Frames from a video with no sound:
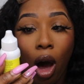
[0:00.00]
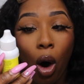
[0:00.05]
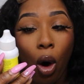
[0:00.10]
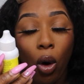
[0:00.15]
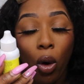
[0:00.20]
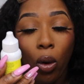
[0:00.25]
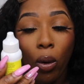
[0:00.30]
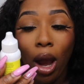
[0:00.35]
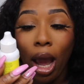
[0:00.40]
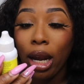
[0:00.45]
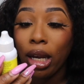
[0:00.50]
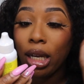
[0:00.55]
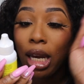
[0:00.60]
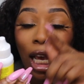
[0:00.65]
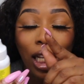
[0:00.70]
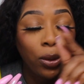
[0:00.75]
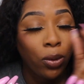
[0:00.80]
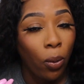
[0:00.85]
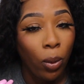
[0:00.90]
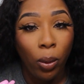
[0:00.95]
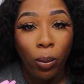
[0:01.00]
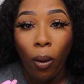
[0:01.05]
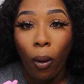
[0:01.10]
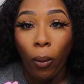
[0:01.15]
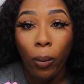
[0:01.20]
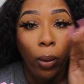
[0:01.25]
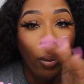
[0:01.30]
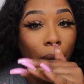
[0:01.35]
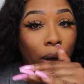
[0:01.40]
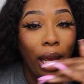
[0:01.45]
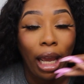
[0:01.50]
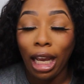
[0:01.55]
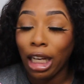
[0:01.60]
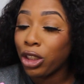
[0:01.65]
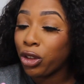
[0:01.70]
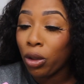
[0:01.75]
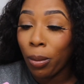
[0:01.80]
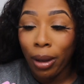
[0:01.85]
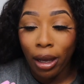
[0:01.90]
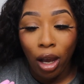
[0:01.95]
hold. And that's what we want. We want an
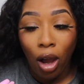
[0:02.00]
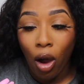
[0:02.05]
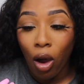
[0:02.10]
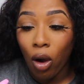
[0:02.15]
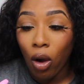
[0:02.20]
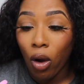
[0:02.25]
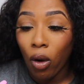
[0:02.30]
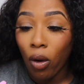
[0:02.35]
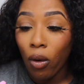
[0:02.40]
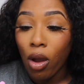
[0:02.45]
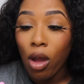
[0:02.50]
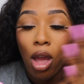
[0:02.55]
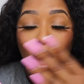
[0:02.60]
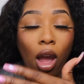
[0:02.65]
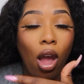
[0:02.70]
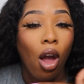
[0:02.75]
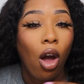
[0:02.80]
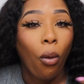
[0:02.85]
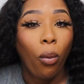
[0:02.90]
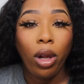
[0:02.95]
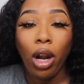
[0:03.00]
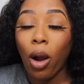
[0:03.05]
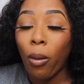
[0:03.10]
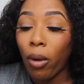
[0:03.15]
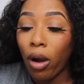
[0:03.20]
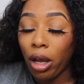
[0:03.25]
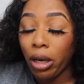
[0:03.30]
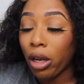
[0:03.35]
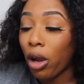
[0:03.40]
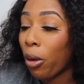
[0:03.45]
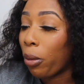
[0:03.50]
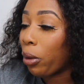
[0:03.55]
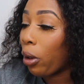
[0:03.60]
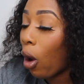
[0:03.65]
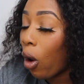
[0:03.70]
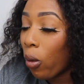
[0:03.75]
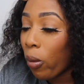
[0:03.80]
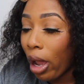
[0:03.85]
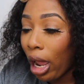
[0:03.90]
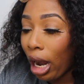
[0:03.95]
extra mega hold. We don't want her to go
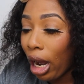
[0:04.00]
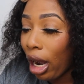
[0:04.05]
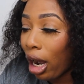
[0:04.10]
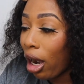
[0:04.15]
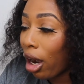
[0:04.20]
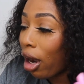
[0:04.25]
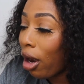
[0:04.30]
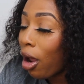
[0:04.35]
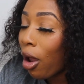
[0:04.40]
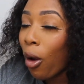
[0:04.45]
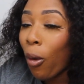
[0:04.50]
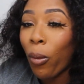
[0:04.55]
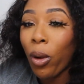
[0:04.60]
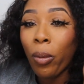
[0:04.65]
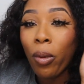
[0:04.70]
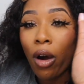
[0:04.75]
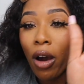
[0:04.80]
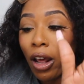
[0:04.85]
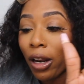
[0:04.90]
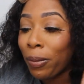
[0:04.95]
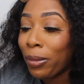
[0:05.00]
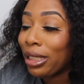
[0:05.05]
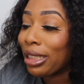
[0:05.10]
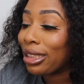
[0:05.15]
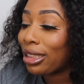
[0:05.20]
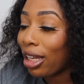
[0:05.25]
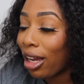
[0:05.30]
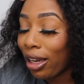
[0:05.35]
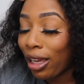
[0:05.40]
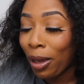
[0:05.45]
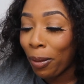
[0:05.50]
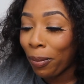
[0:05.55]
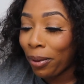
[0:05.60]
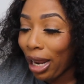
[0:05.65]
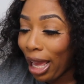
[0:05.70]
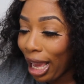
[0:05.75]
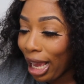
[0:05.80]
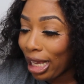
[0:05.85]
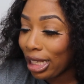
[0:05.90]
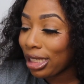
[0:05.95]
nowhere. We want her to be stuck in
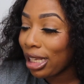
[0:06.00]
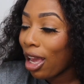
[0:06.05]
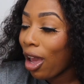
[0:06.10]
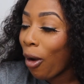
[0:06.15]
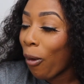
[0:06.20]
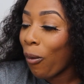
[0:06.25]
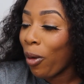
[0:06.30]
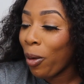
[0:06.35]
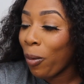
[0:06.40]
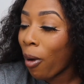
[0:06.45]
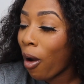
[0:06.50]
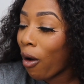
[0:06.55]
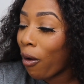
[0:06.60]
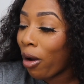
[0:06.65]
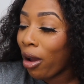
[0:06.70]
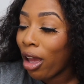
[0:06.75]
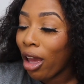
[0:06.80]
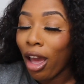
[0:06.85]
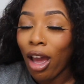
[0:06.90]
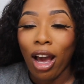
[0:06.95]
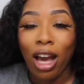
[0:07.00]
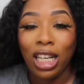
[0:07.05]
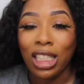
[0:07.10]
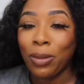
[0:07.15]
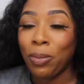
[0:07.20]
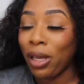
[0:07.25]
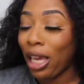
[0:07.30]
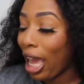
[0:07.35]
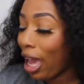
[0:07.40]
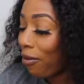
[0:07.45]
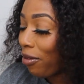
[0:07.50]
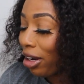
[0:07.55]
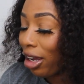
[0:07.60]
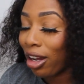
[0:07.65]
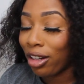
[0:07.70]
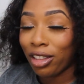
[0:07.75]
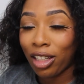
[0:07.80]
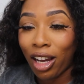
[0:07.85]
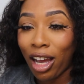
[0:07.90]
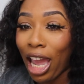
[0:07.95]
place. We want us to be having
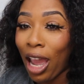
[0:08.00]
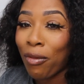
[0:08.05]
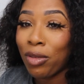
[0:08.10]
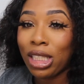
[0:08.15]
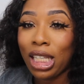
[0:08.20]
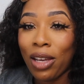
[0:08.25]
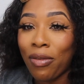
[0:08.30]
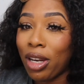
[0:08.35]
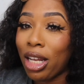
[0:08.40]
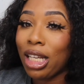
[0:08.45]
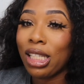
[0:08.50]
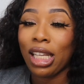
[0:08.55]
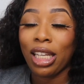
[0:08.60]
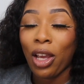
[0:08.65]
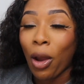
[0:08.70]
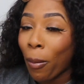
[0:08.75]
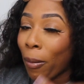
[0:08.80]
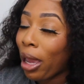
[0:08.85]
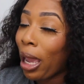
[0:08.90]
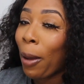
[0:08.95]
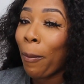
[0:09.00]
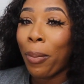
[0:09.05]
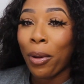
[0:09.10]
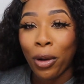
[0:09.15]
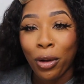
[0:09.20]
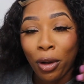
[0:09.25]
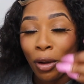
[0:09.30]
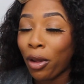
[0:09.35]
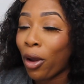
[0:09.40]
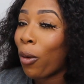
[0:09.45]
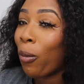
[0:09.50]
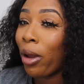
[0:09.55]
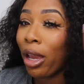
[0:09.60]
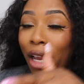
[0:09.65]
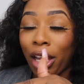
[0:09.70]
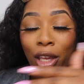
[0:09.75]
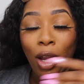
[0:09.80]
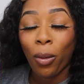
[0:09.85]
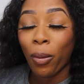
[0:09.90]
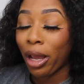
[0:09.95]
adult activities and your man pulling on your
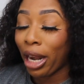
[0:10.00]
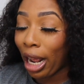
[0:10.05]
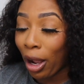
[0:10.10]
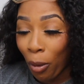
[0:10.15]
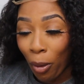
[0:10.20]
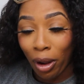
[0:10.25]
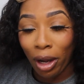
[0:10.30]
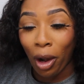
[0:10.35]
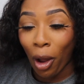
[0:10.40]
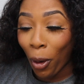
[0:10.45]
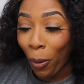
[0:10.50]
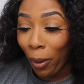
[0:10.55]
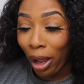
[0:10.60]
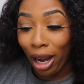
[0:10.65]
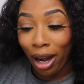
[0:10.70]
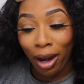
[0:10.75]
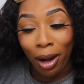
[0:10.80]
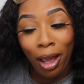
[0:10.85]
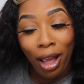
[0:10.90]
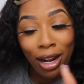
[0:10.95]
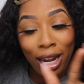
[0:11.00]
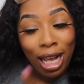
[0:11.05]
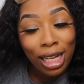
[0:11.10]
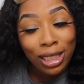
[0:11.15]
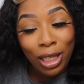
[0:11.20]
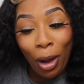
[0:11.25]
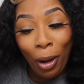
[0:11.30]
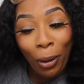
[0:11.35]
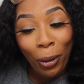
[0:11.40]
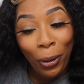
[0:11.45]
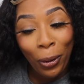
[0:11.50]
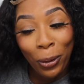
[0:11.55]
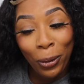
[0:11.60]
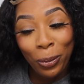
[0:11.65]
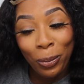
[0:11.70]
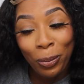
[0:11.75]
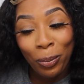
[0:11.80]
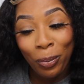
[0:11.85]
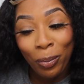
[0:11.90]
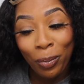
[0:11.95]
wig and your wig ain't going nowhere. That's on who?